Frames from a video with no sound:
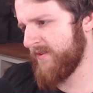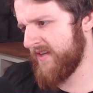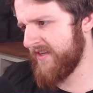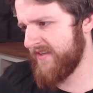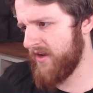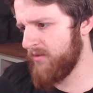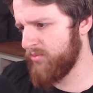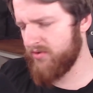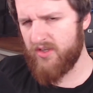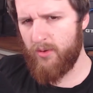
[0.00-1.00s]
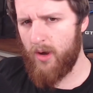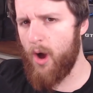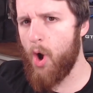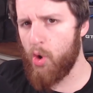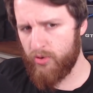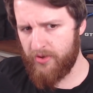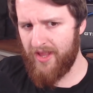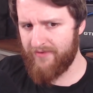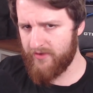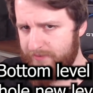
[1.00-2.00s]
line of sight, but to a whole new
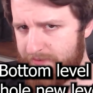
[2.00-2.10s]
level.